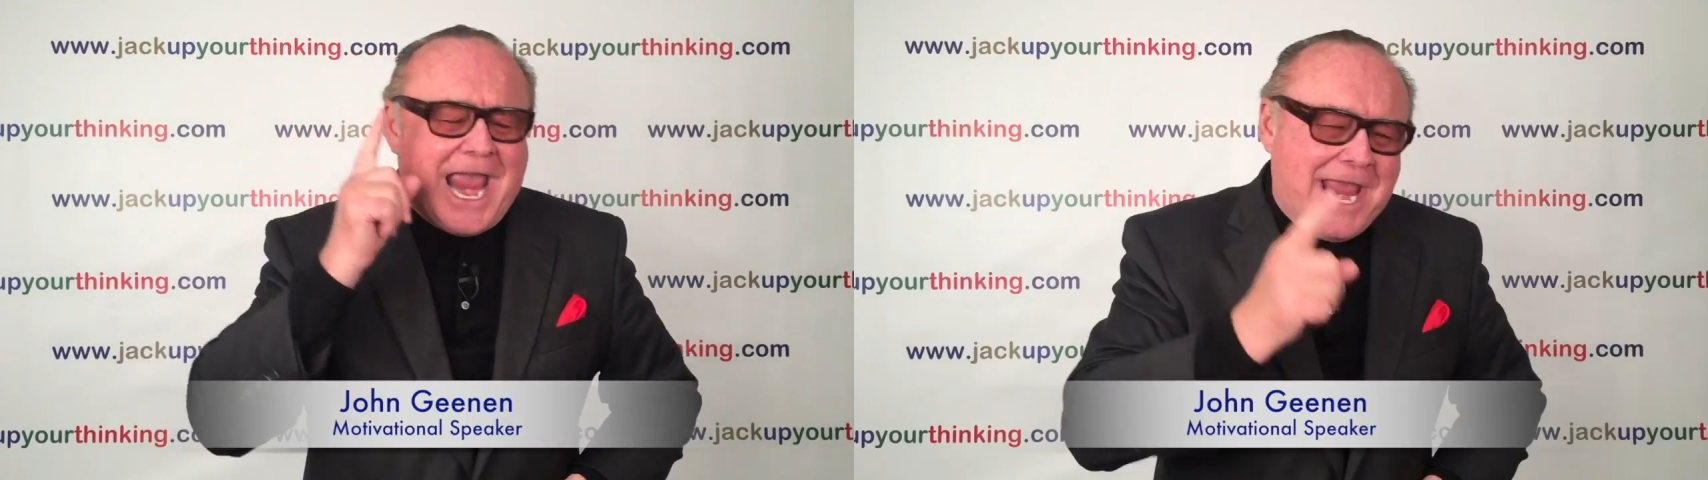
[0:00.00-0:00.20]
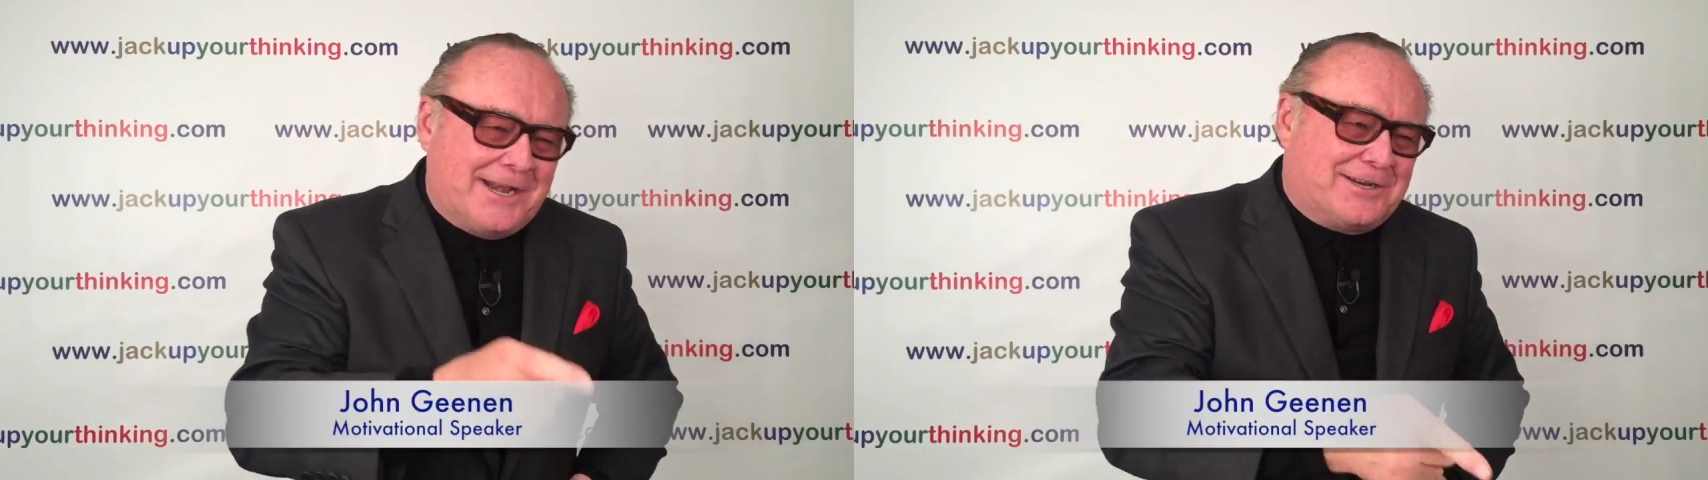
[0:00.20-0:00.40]

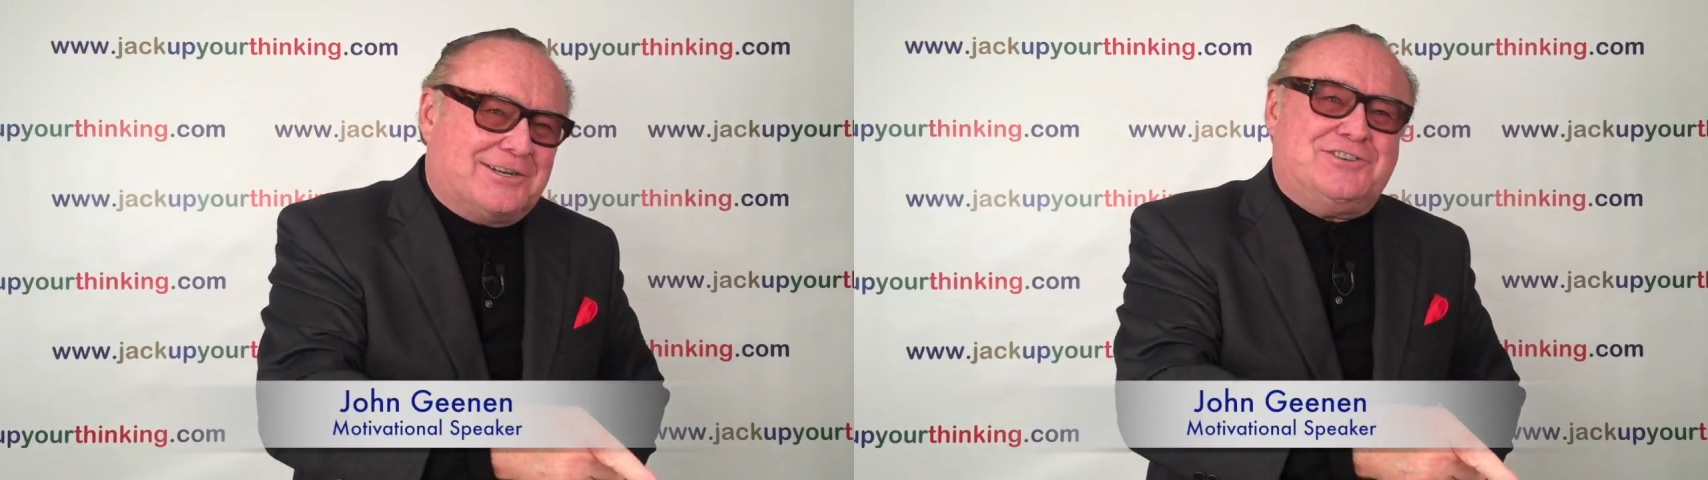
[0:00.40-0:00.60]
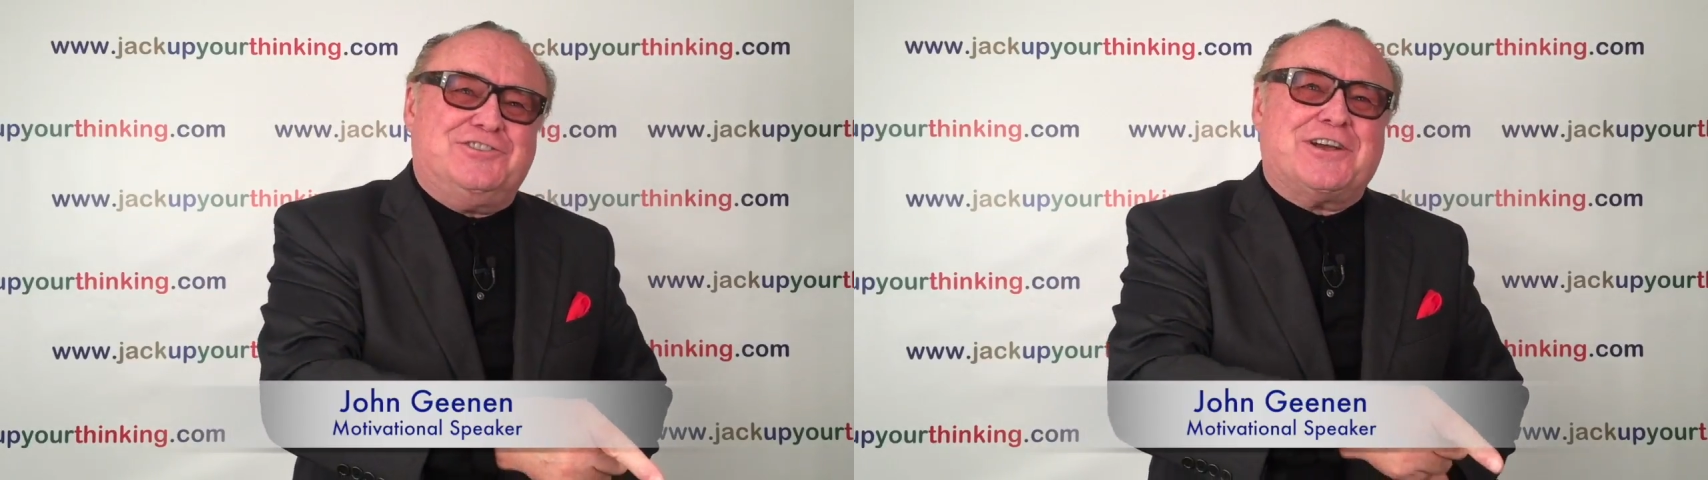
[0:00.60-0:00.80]
and
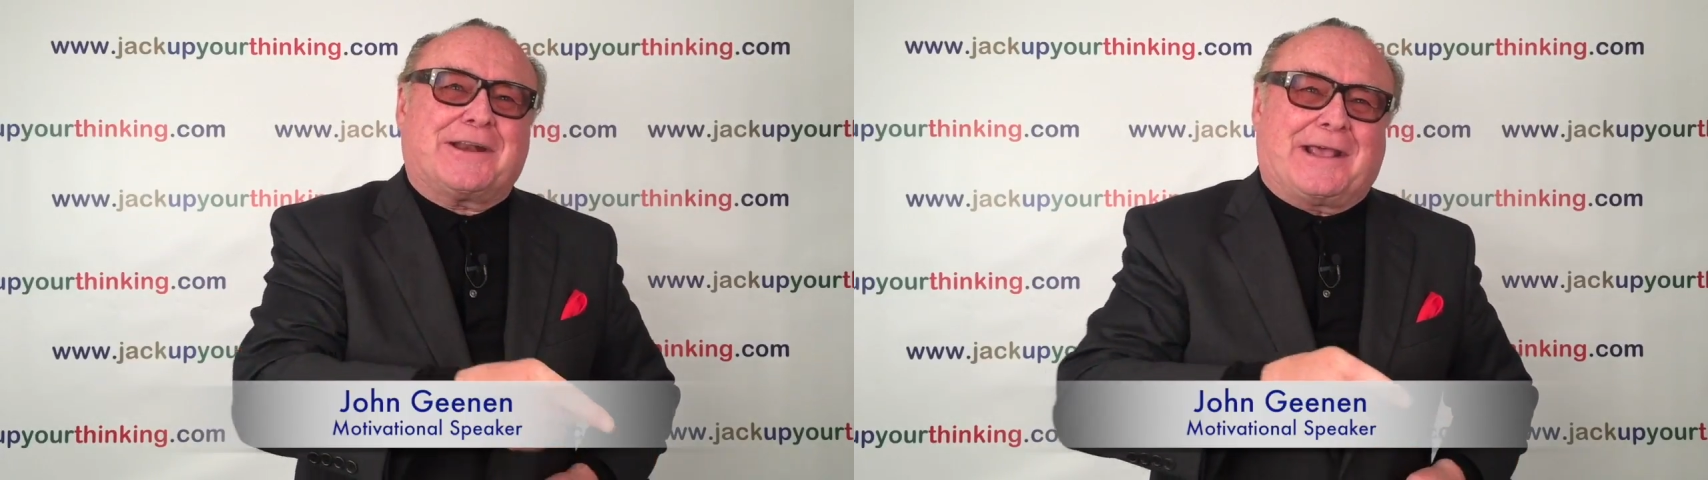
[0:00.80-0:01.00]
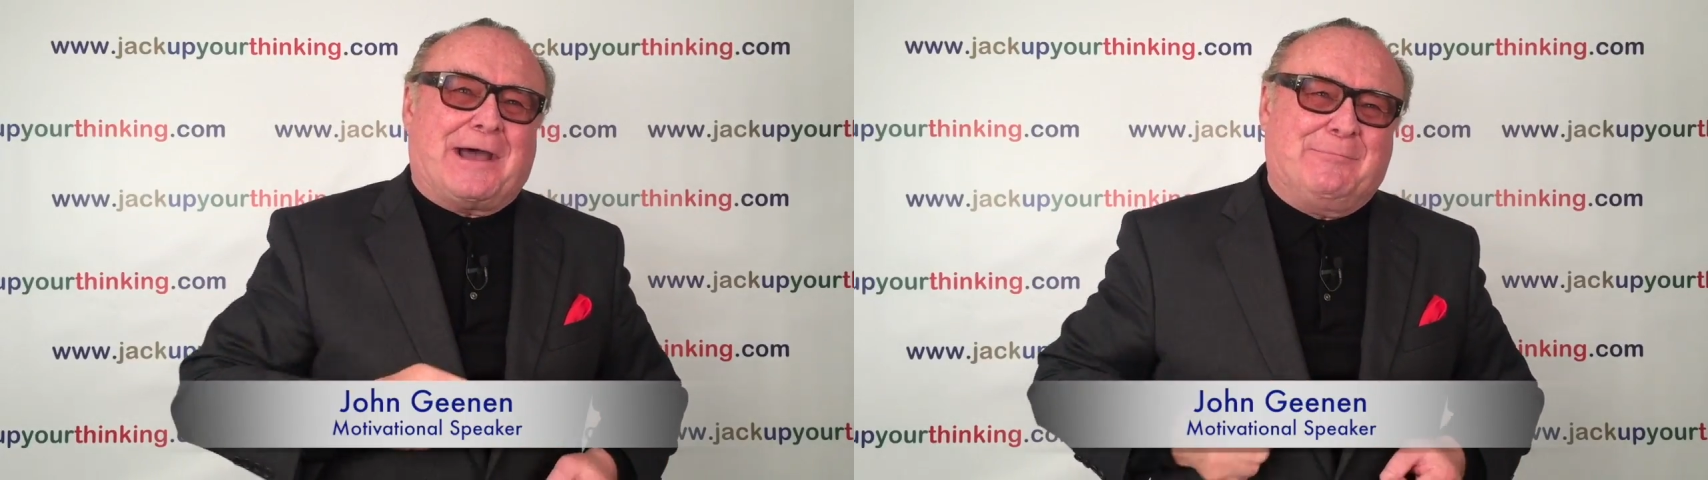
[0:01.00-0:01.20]
to
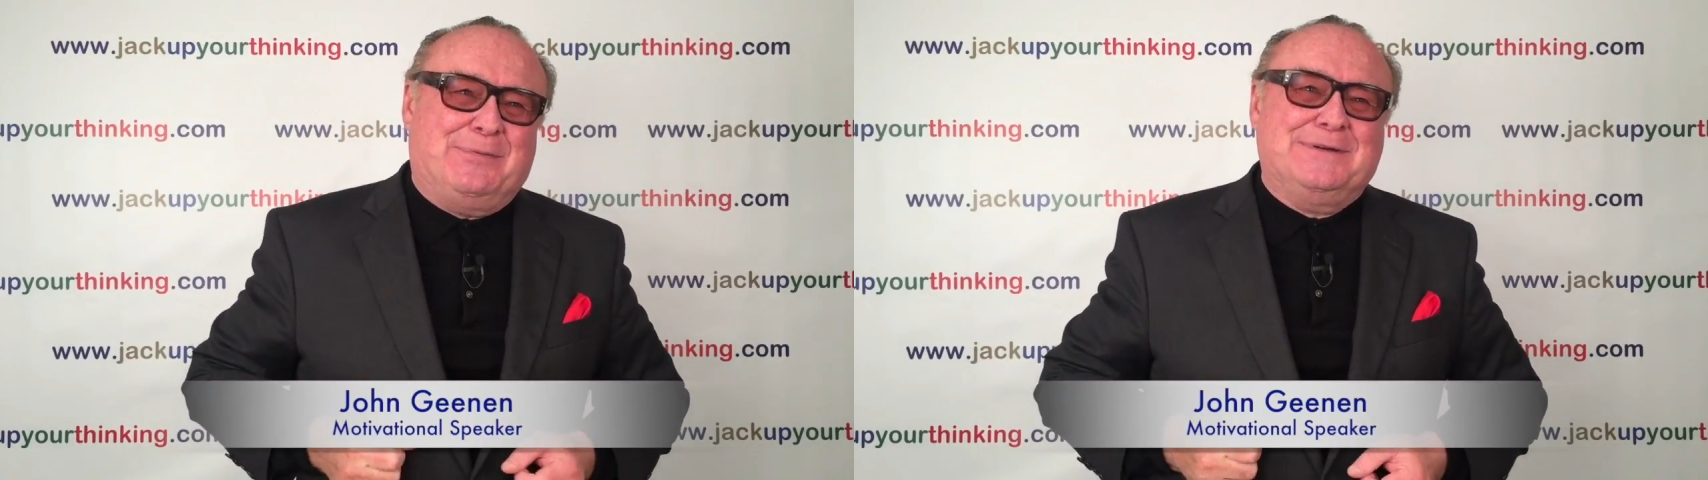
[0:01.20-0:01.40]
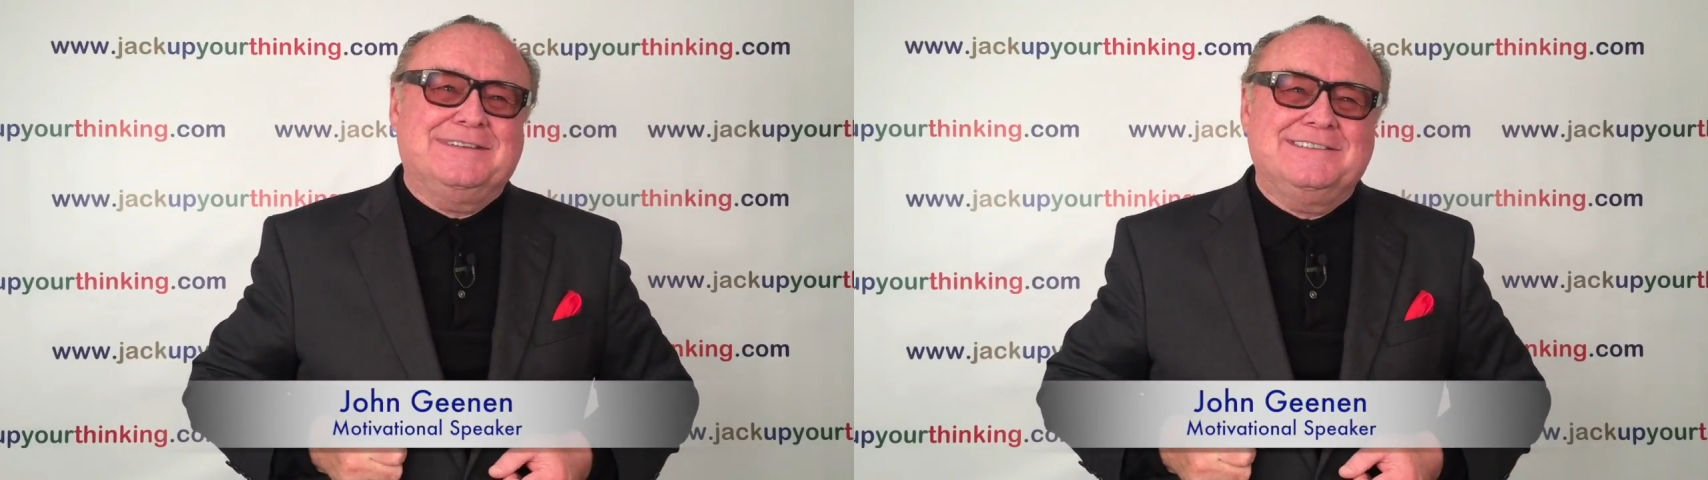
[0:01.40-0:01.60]
shut up.
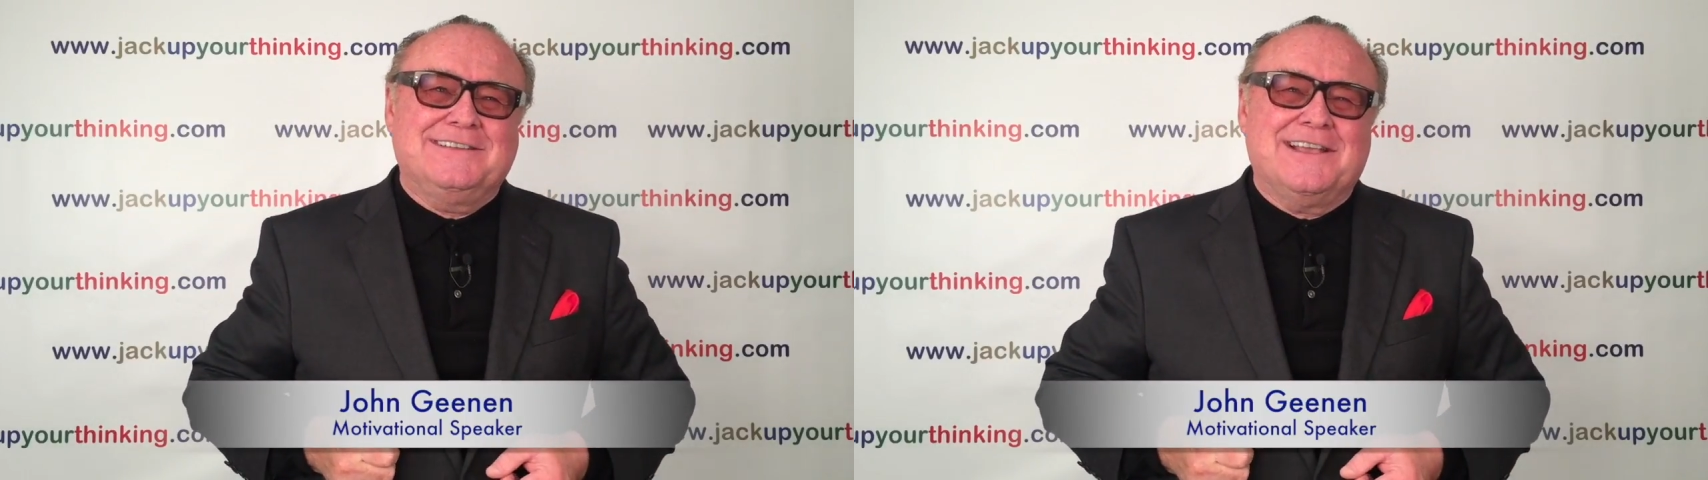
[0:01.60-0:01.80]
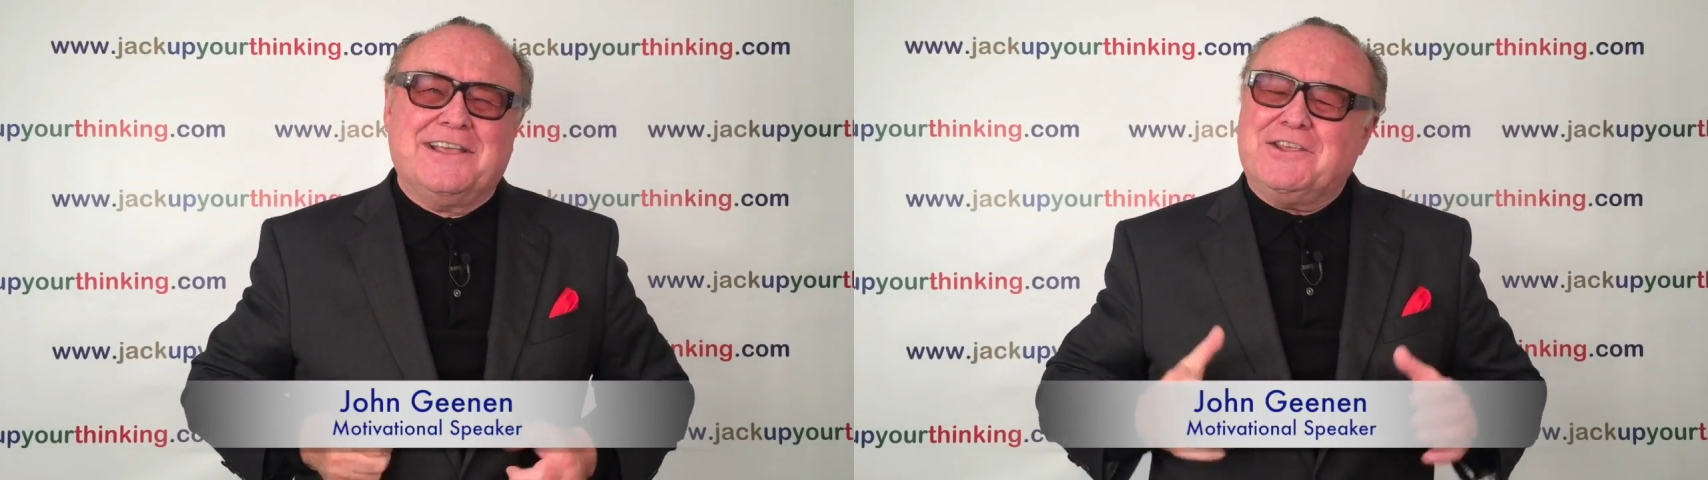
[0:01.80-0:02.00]

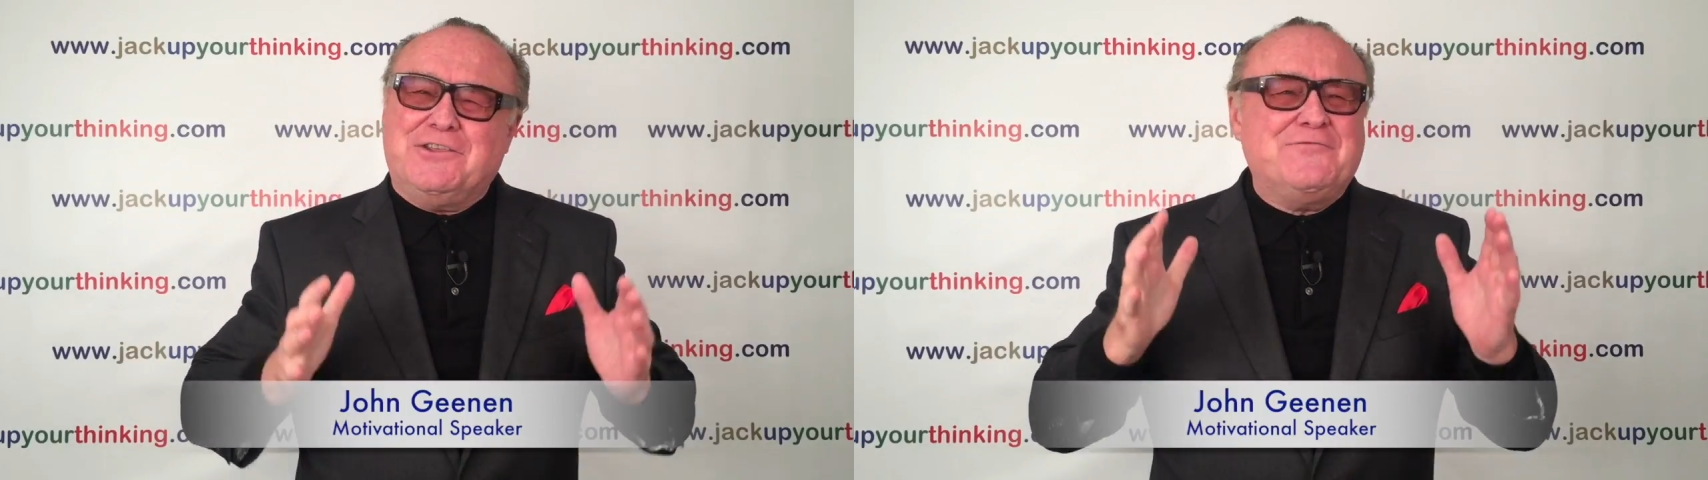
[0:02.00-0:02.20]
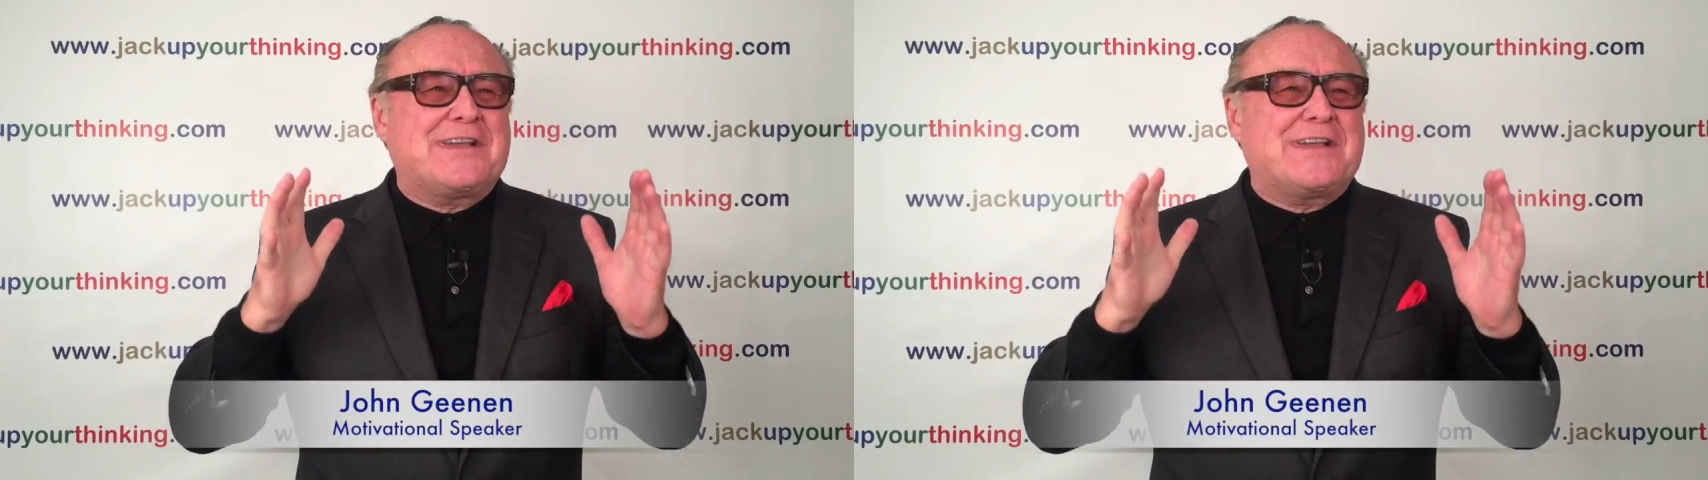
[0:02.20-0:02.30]
You've